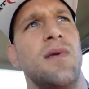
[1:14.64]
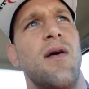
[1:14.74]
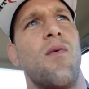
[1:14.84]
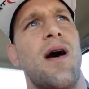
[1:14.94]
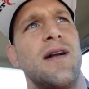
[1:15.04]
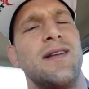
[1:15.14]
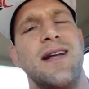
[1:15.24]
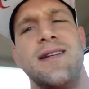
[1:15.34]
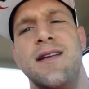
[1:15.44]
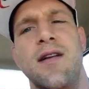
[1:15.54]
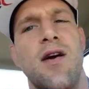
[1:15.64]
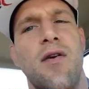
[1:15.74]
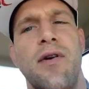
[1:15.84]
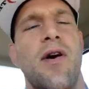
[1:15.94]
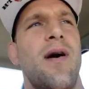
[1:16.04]
I watched. I said,
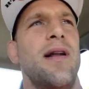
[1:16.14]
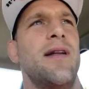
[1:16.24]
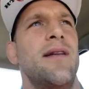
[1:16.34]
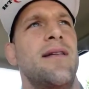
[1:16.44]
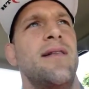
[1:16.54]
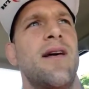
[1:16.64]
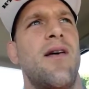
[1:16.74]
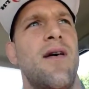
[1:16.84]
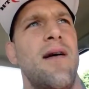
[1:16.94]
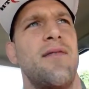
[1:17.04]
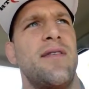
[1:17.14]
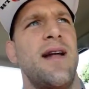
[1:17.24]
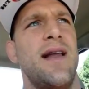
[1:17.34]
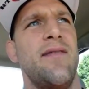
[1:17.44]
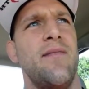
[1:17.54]
no, I didn't. No, I was
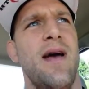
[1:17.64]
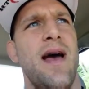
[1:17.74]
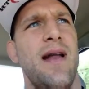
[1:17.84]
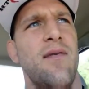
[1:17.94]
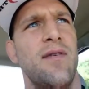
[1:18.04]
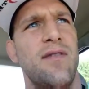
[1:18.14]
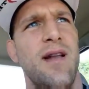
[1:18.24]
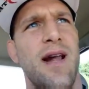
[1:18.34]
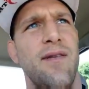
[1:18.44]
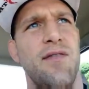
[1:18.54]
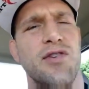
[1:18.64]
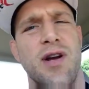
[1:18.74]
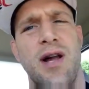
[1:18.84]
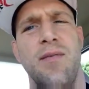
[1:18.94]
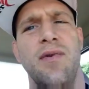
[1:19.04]
not even mad. I was not even
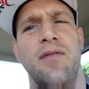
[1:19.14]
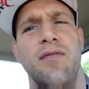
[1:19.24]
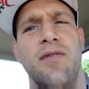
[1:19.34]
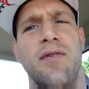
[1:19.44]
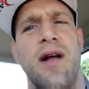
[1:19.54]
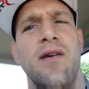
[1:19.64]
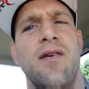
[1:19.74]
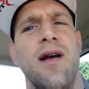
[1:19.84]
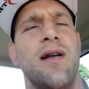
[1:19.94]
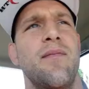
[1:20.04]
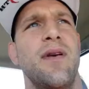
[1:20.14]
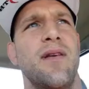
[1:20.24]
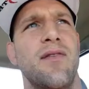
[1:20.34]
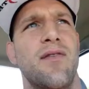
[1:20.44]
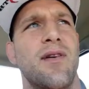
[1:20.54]
trying to be rude. I know I can
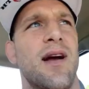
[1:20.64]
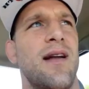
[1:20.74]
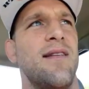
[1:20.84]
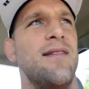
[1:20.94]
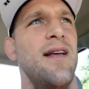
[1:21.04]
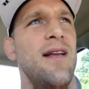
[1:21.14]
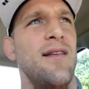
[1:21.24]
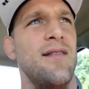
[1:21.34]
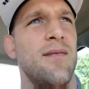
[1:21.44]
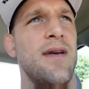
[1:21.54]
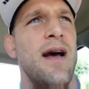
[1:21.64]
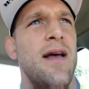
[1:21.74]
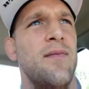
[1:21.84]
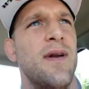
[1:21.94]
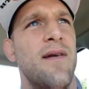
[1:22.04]
be a little condescending
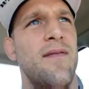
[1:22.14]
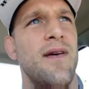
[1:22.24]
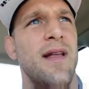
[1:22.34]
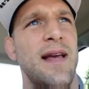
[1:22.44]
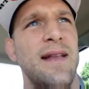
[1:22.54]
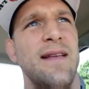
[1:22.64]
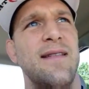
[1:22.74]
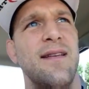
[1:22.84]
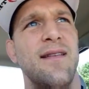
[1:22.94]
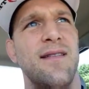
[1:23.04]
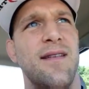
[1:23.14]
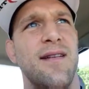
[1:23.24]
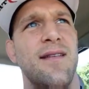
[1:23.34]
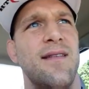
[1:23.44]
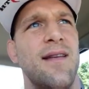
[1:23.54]
sometimes, but I felt like in this
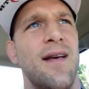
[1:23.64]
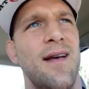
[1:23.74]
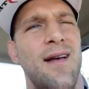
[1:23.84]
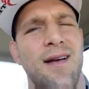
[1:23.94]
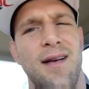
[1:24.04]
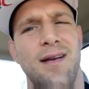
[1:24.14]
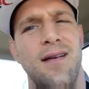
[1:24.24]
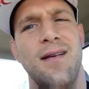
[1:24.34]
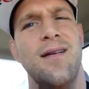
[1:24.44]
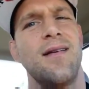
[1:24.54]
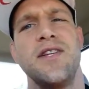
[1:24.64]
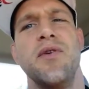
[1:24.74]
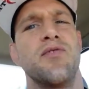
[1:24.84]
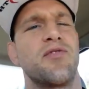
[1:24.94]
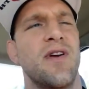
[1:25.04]
instance,
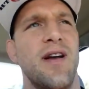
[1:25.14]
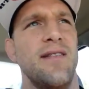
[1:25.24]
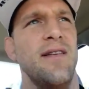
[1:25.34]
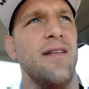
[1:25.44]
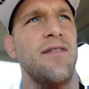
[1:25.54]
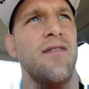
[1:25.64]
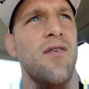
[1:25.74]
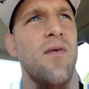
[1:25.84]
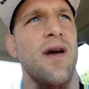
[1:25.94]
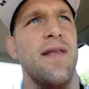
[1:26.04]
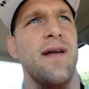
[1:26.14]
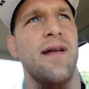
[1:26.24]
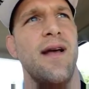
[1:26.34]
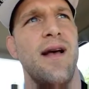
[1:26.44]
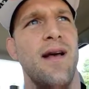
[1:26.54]
she was crazy. There's no way
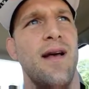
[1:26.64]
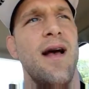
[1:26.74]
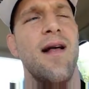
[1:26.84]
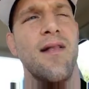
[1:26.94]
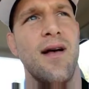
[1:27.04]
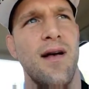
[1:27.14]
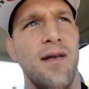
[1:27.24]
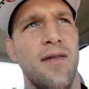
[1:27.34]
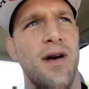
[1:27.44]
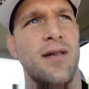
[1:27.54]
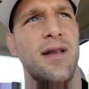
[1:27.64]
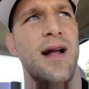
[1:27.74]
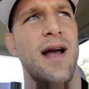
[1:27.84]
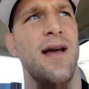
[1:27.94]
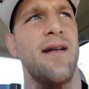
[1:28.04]
that Ella thought
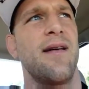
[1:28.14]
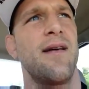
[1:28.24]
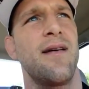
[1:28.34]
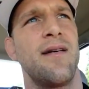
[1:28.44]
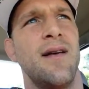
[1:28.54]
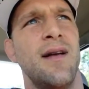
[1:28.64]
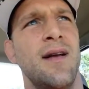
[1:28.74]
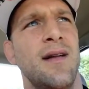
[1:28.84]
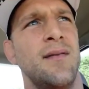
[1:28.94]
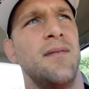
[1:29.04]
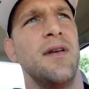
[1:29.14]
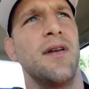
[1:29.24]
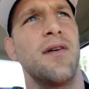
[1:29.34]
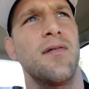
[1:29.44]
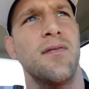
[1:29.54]
that I had,
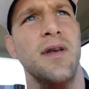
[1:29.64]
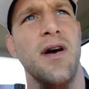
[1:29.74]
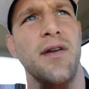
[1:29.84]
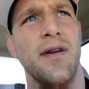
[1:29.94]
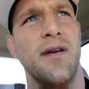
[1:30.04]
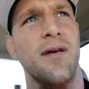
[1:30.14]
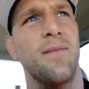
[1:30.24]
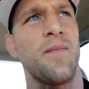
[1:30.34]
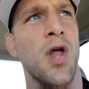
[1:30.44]
yelled at her.